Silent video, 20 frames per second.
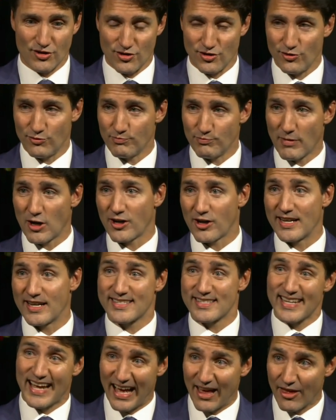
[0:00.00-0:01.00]
to
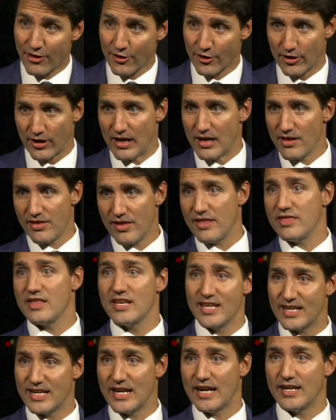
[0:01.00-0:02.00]
markets other than
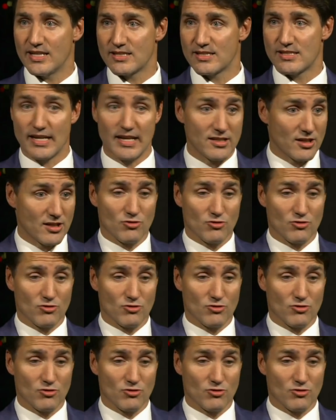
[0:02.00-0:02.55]
the United States,